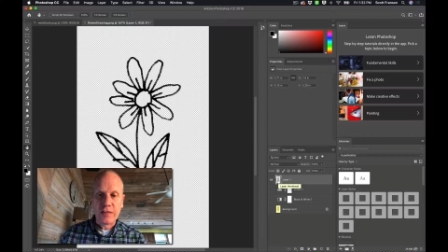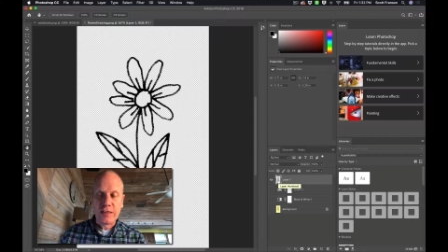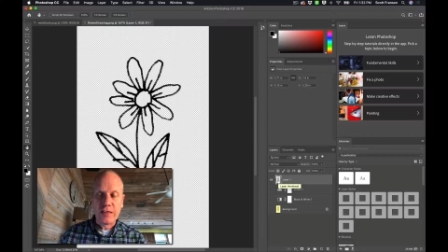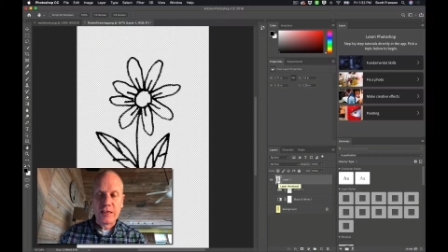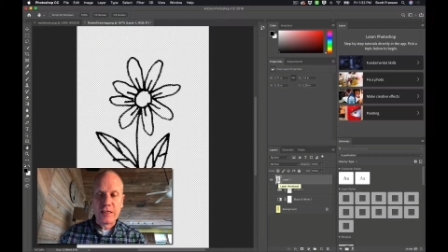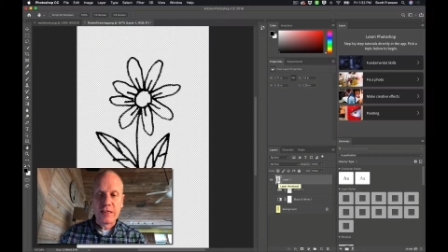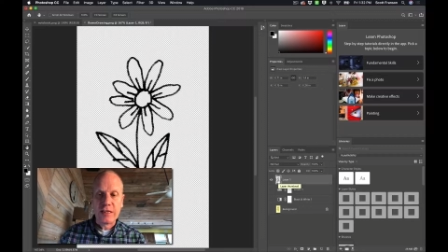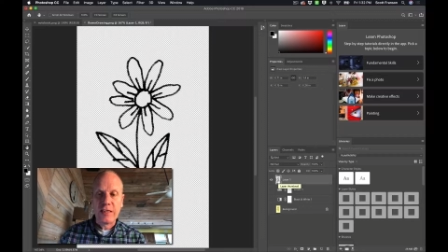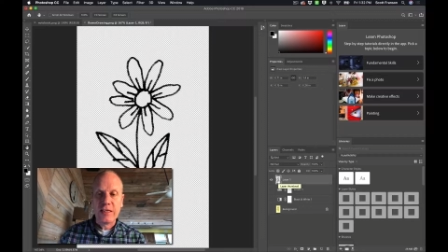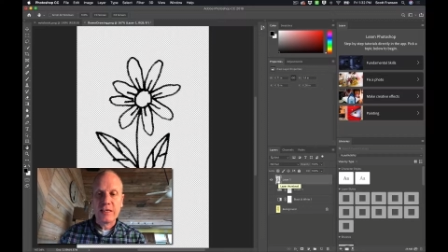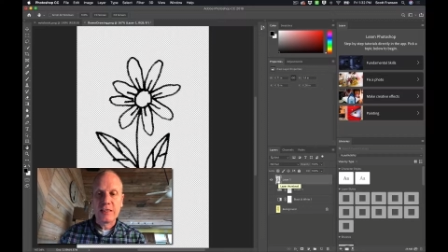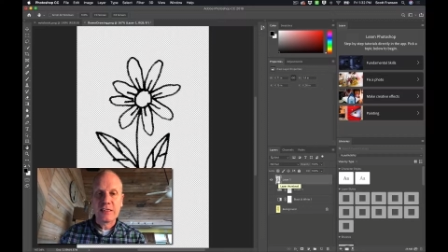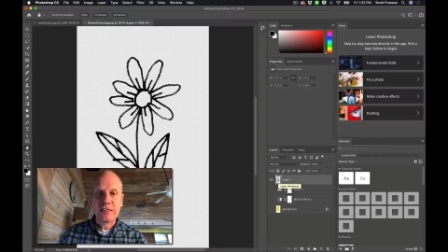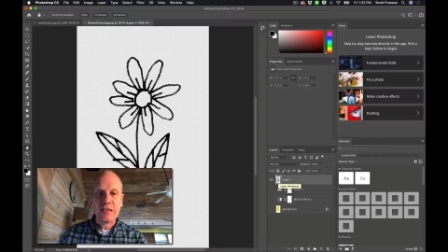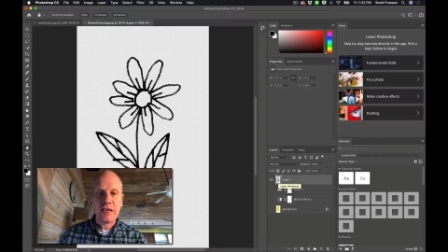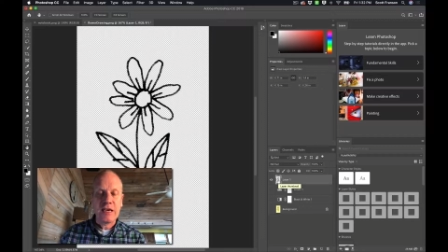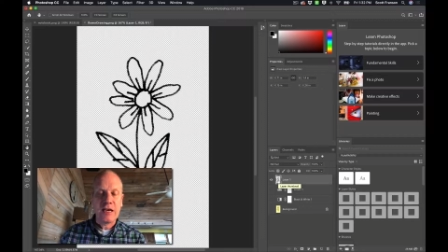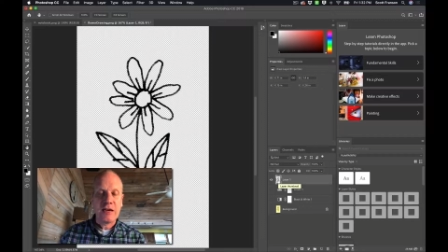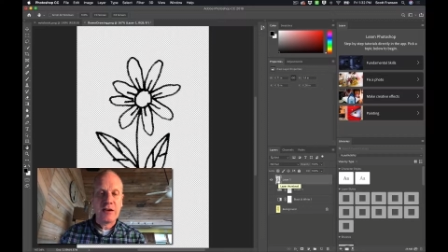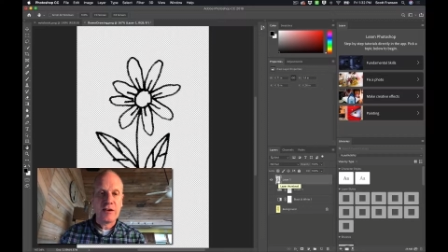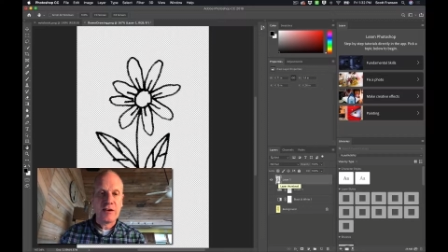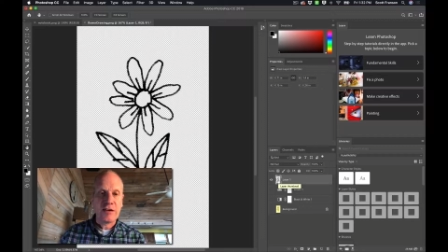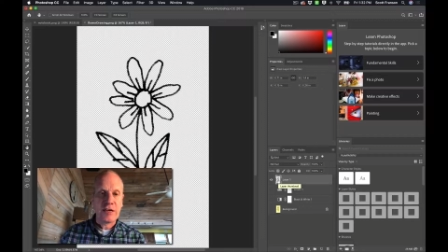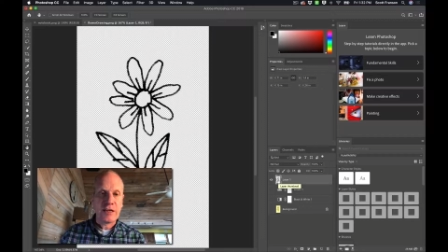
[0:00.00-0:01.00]
that this
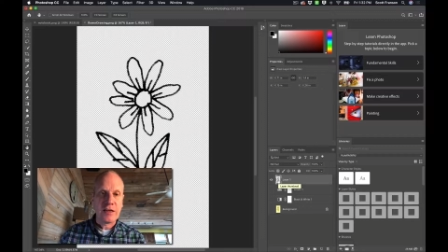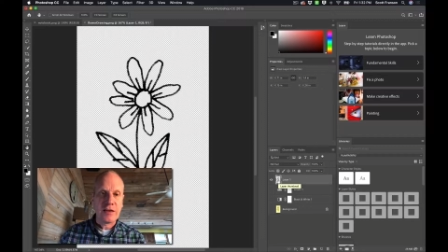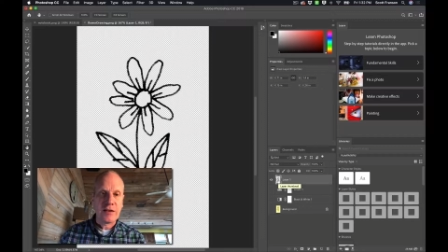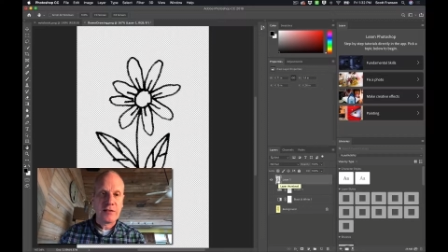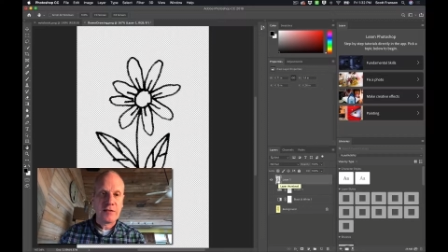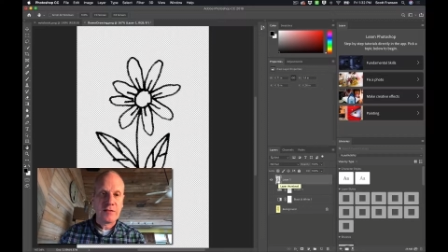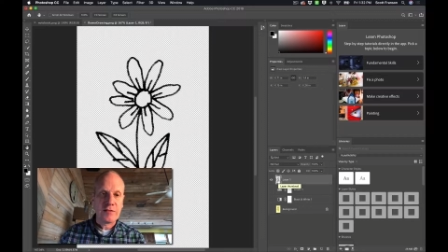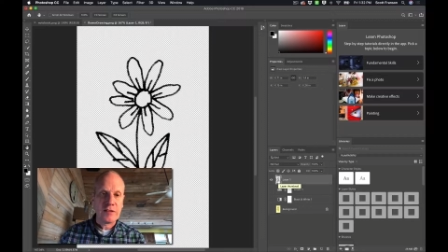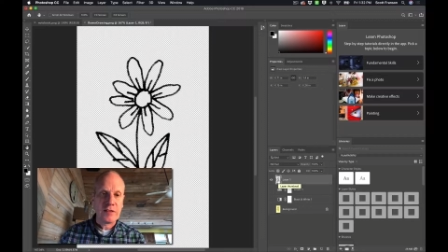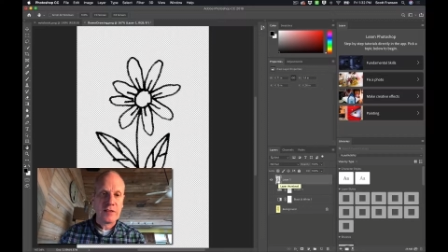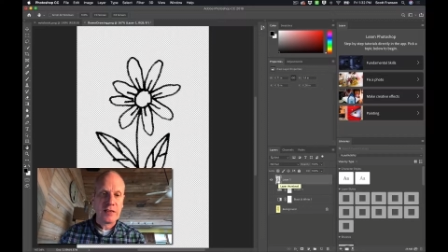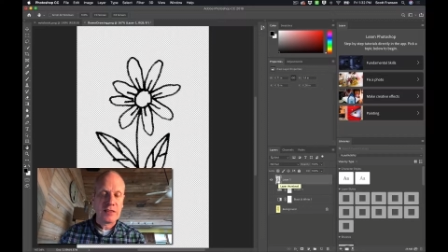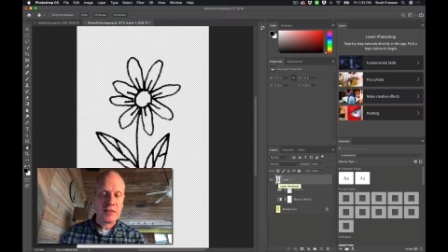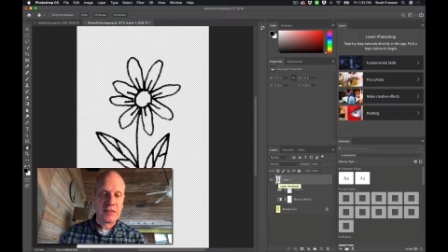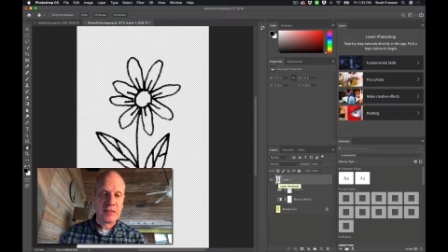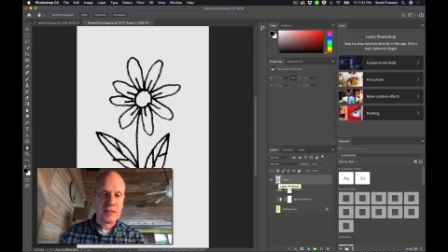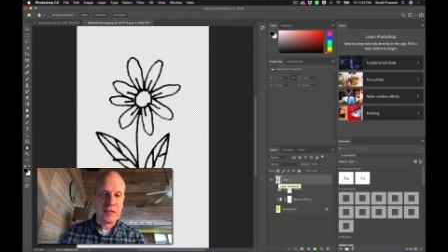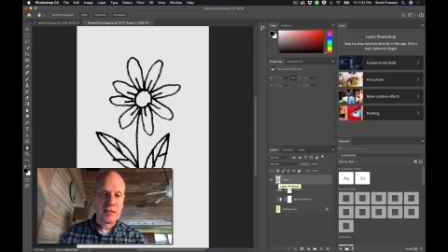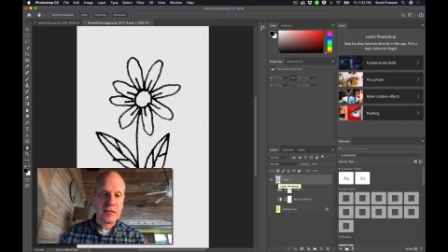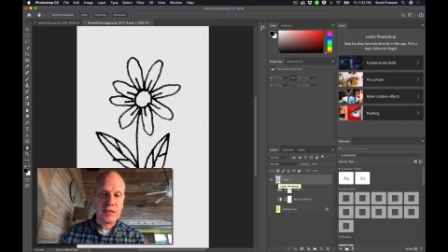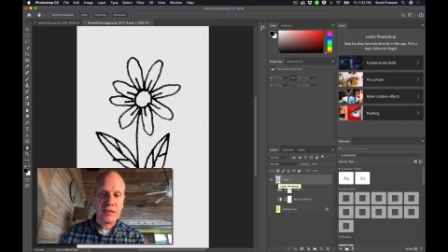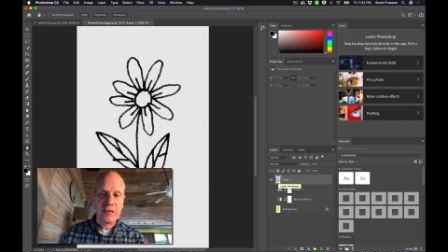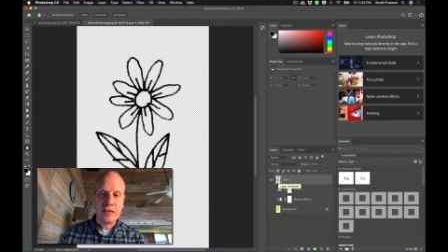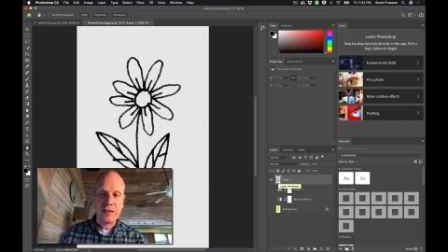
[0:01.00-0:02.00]
area doesn't